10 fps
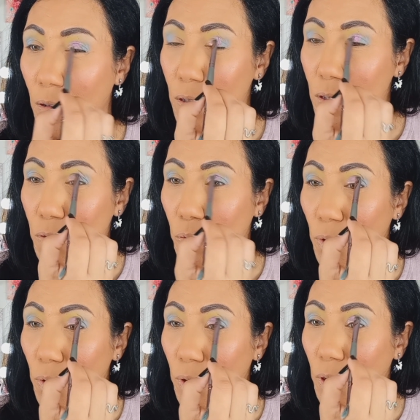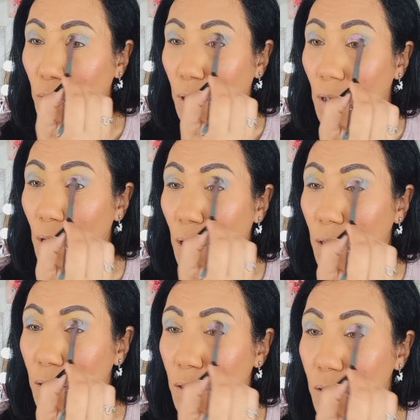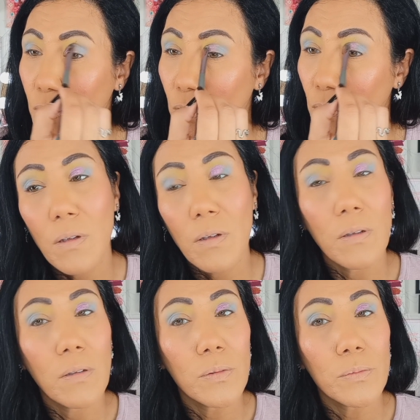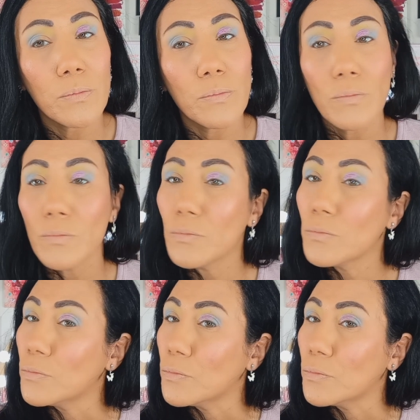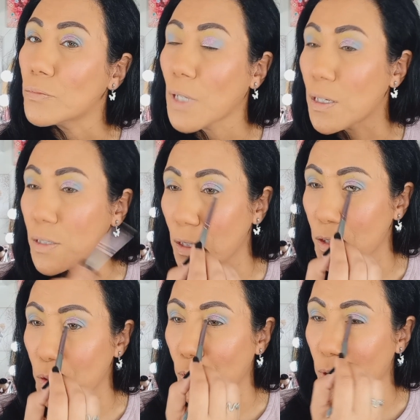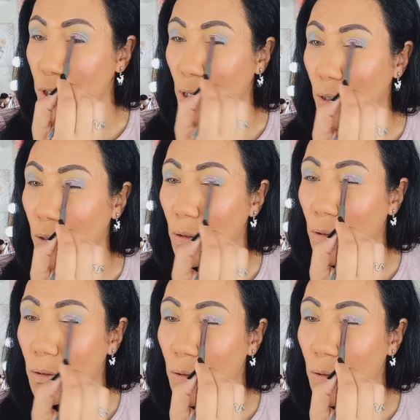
this is really, really nice. That is such a pretty shade.